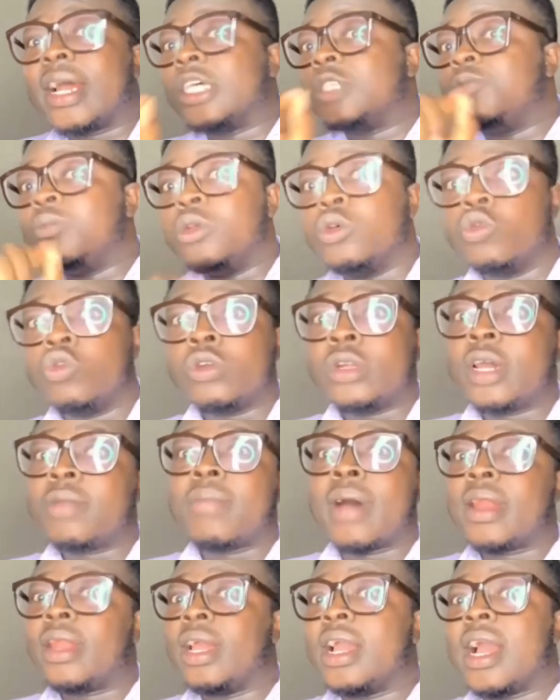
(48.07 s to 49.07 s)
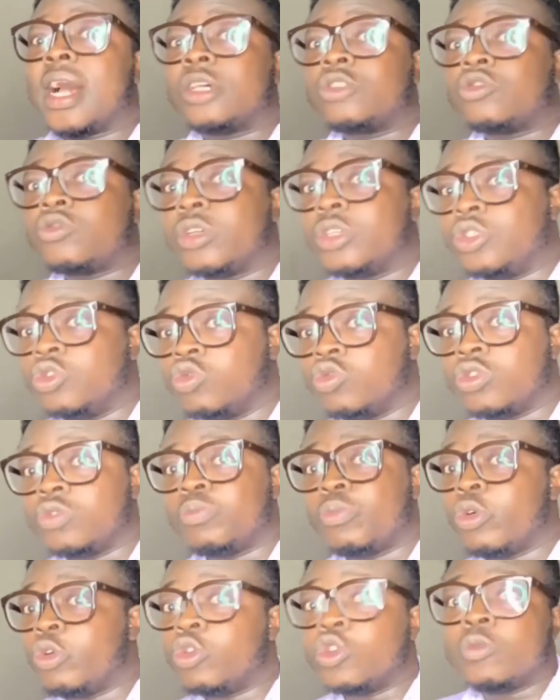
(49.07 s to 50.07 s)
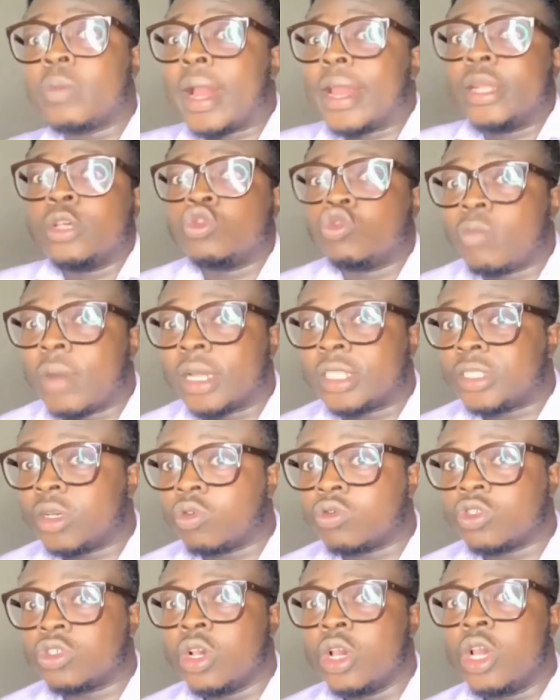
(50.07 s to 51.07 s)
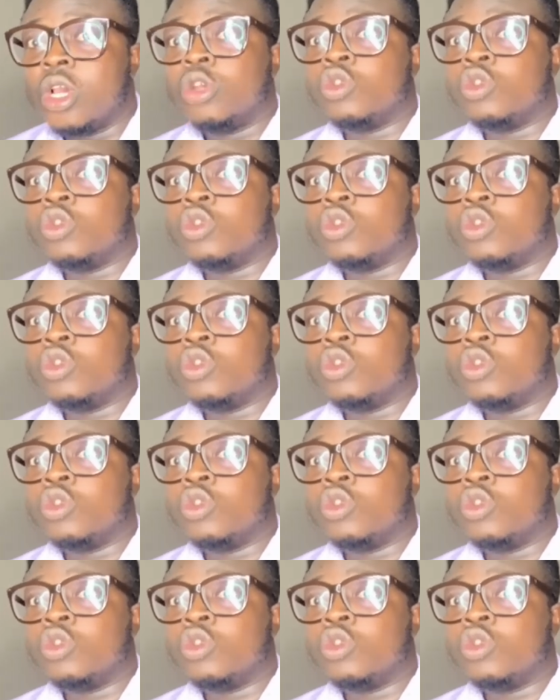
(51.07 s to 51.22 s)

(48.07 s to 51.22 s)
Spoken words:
has been eroded by the gastric juice produced by the stomach cells.